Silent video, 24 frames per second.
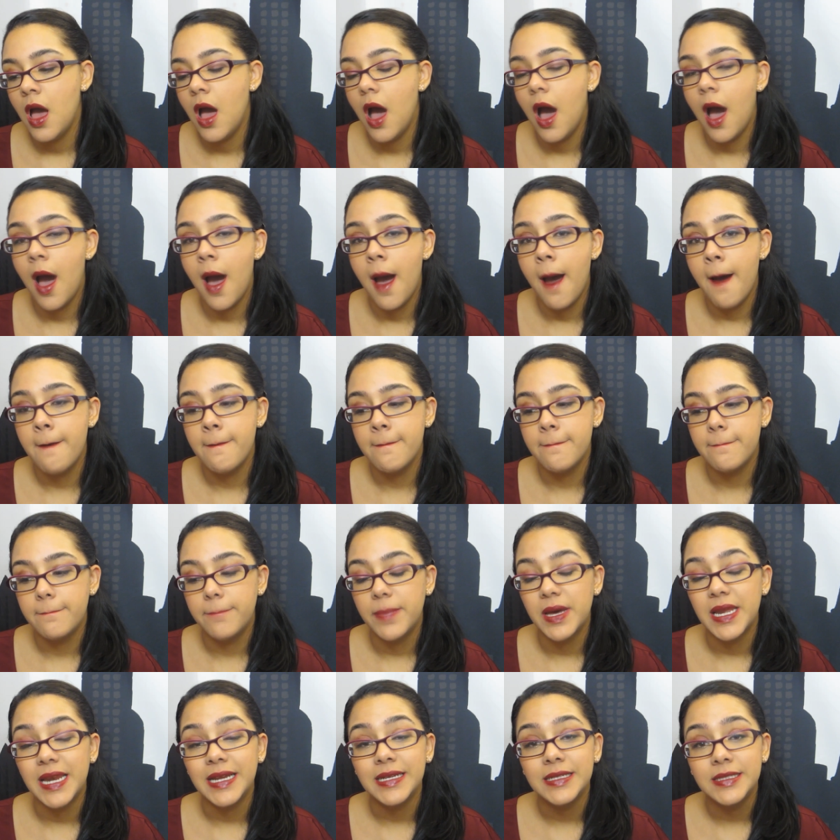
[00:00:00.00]
Um,
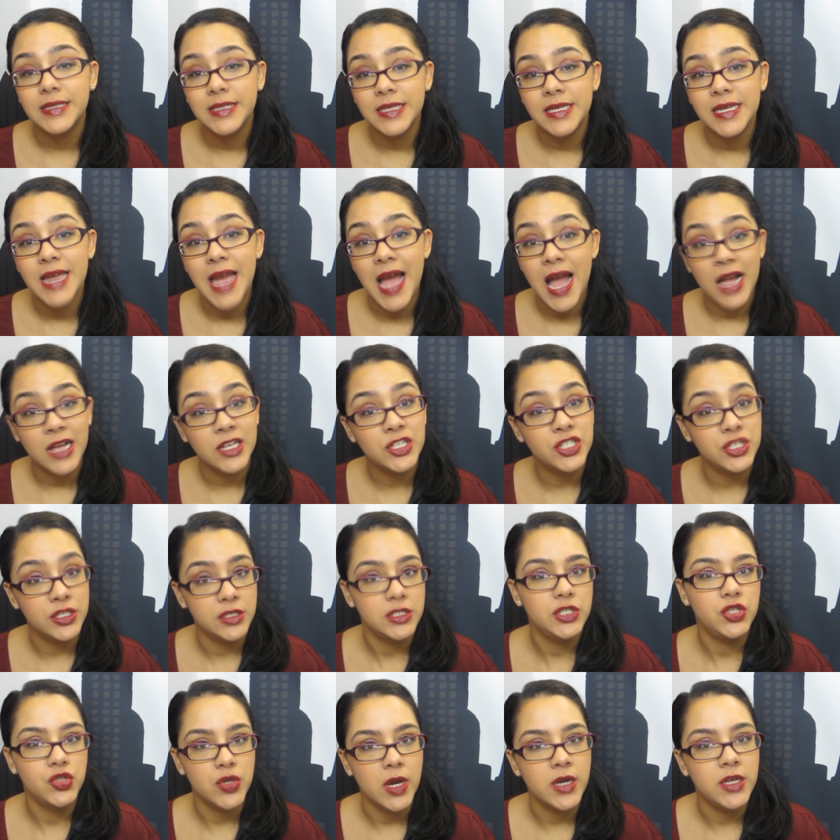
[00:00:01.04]
but I did
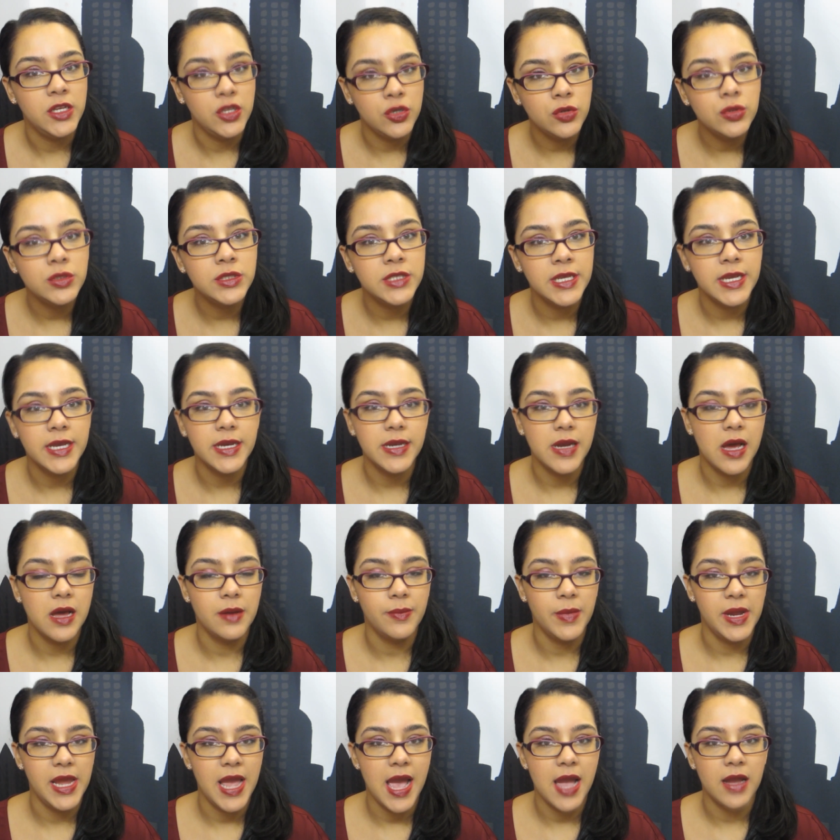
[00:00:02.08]
actually try using it on
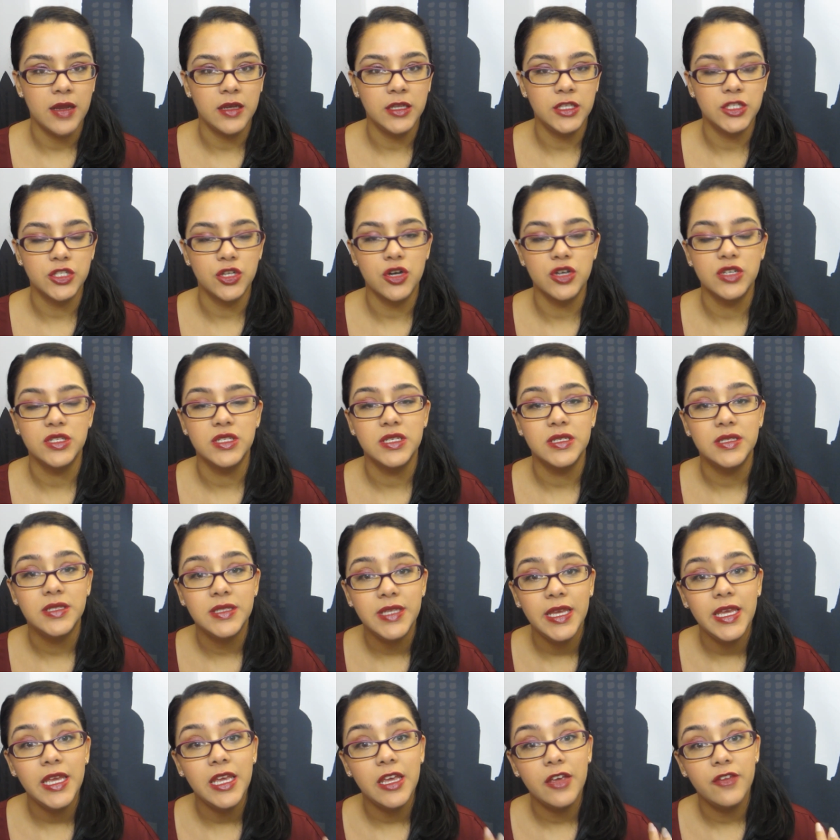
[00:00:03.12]
my acne scars to
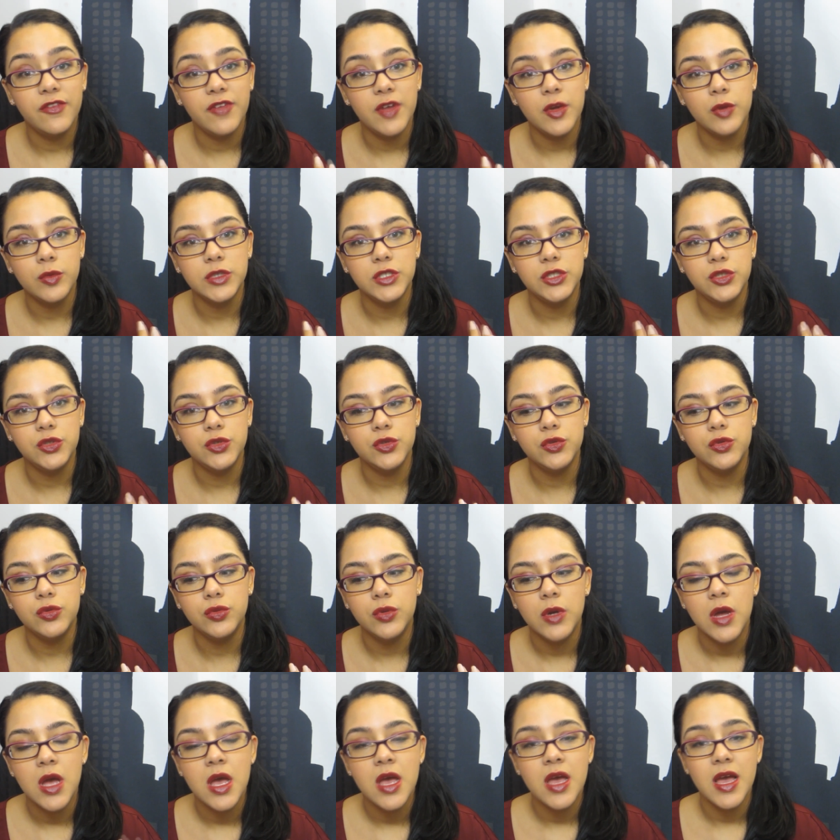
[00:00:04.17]
see if it would do
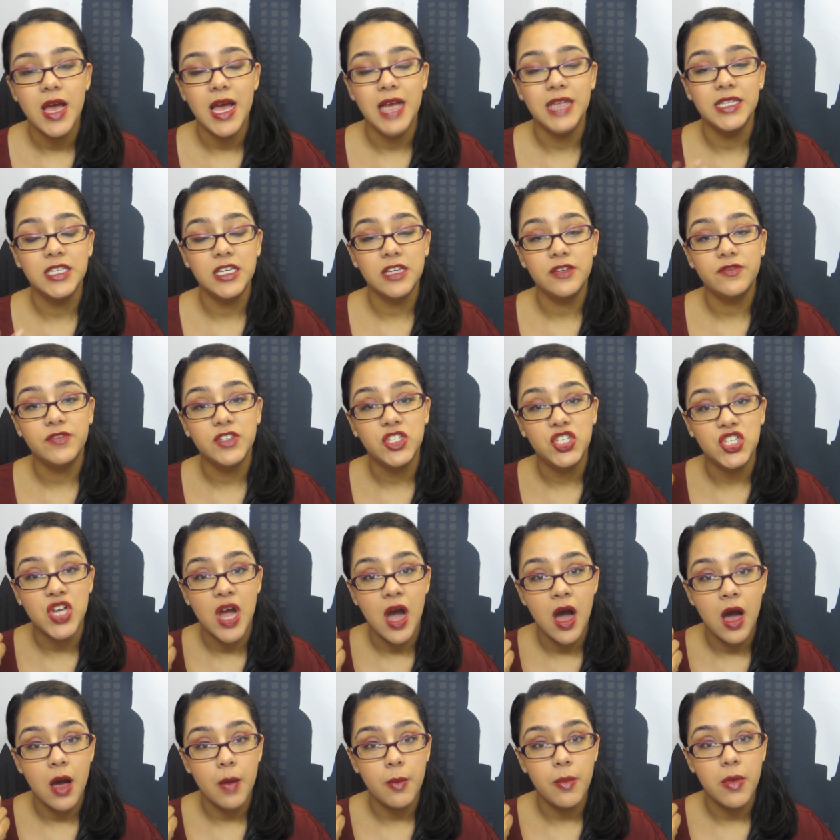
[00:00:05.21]
as good of a
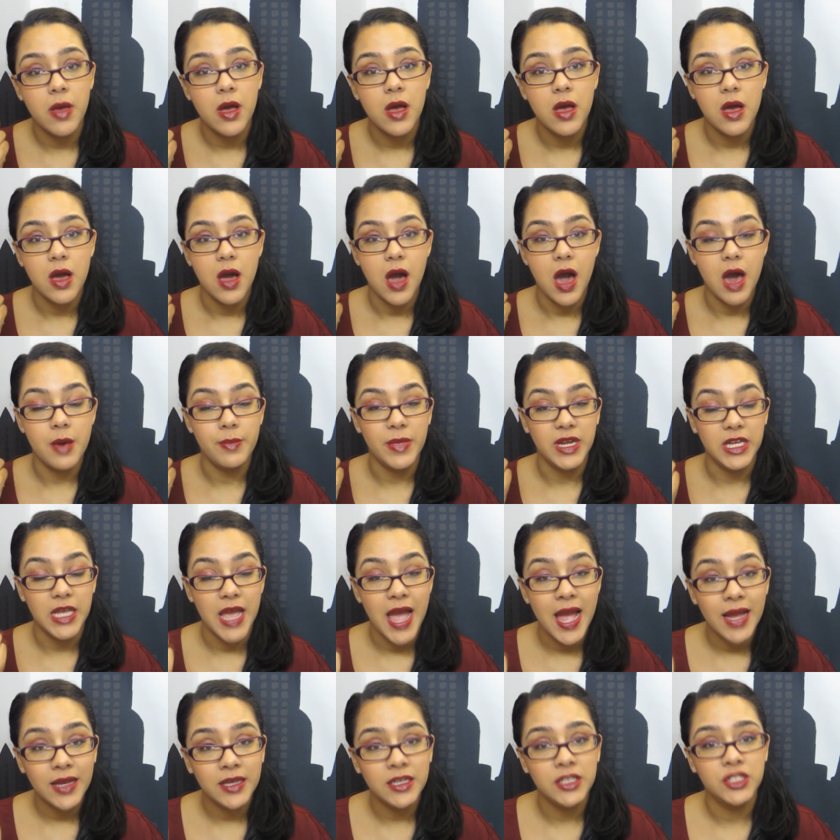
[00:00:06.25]
job on my
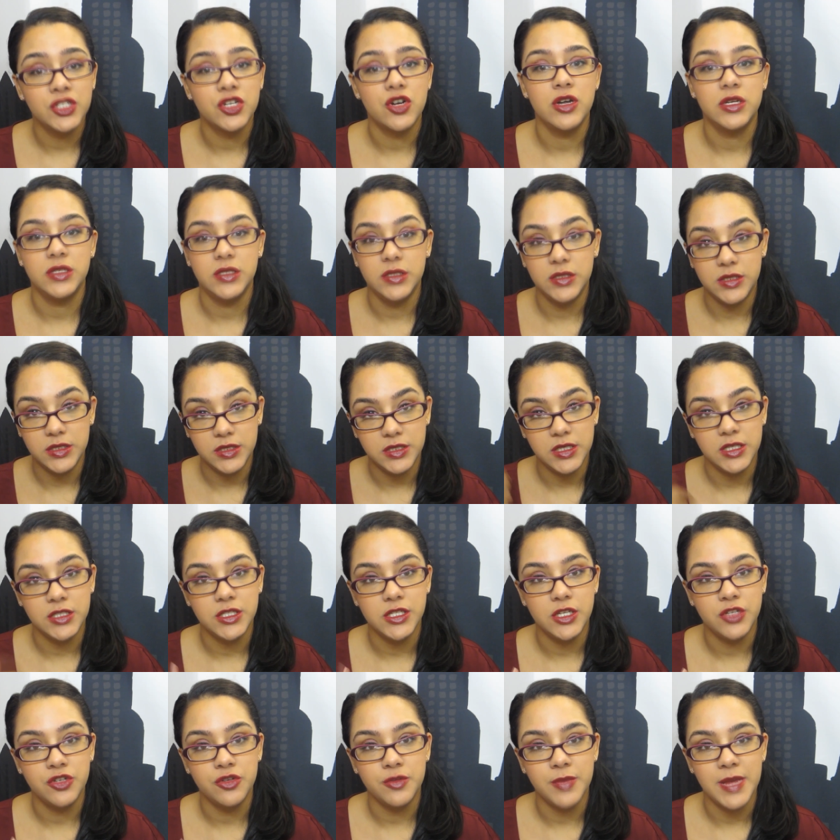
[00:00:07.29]
acne scars as it does
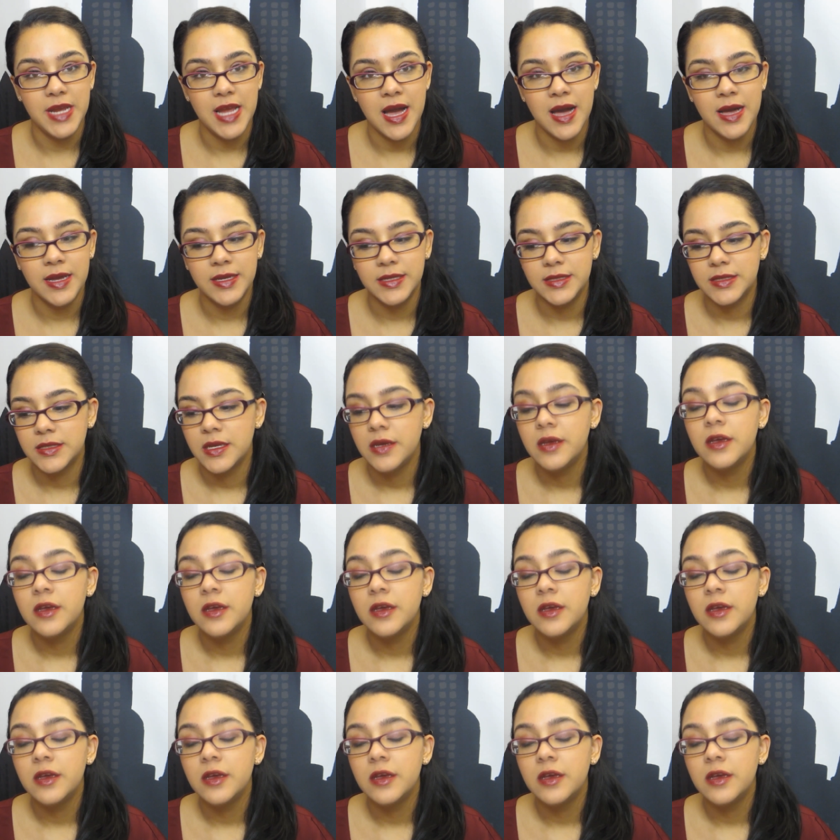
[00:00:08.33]
under my eyes.